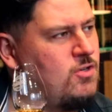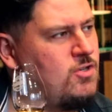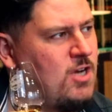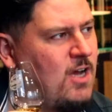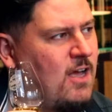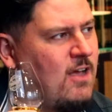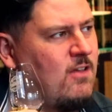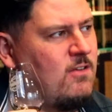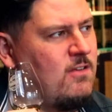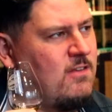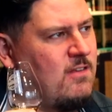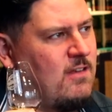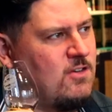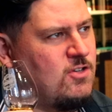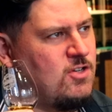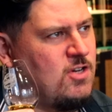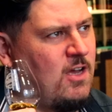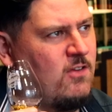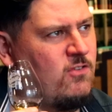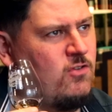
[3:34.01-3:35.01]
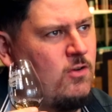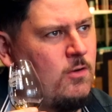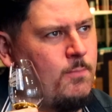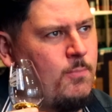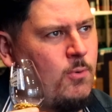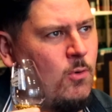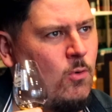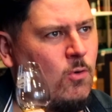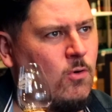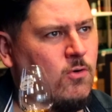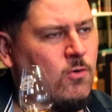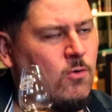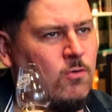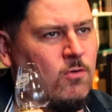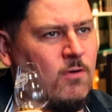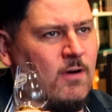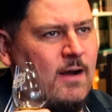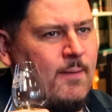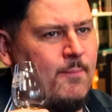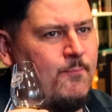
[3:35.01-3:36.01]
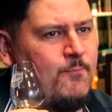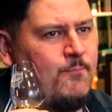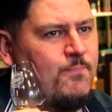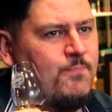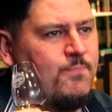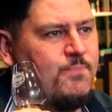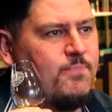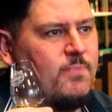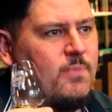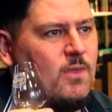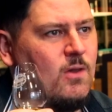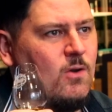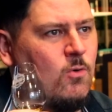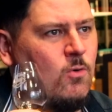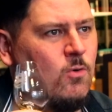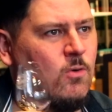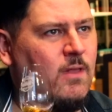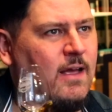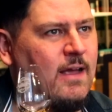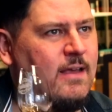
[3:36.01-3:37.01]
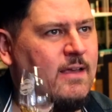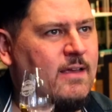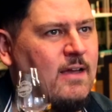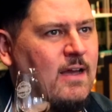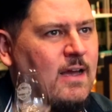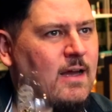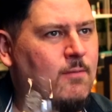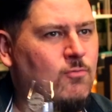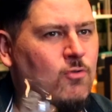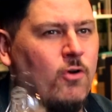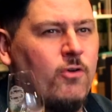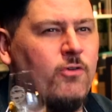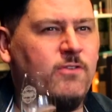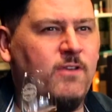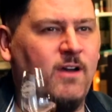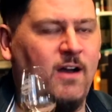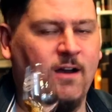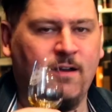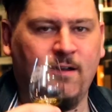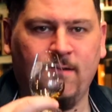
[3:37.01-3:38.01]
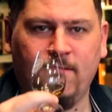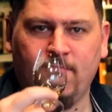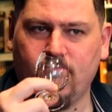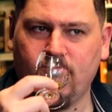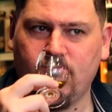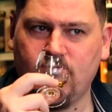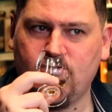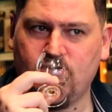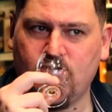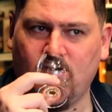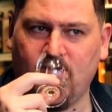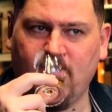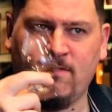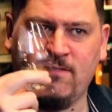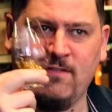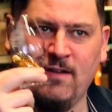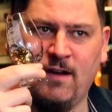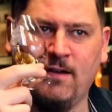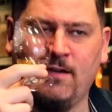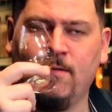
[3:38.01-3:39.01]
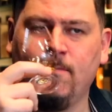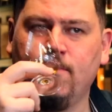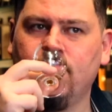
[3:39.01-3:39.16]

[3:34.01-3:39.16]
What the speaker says: It's like char siu pork or like roast duck, Chinese duck.